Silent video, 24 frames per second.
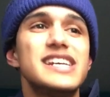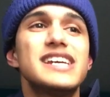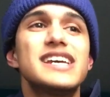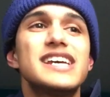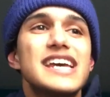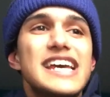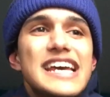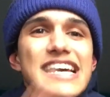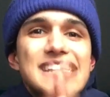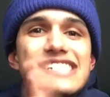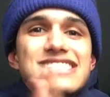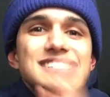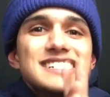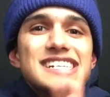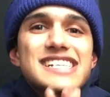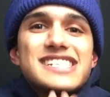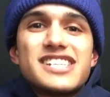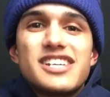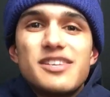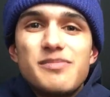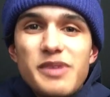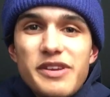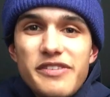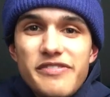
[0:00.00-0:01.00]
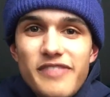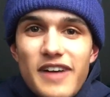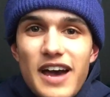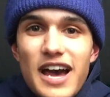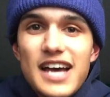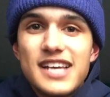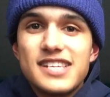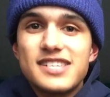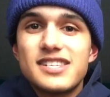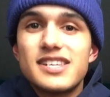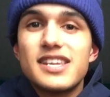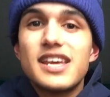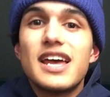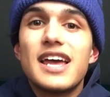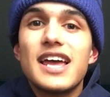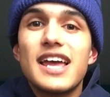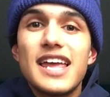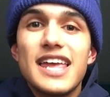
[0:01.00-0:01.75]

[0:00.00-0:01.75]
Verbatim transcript: It's gonna be fast.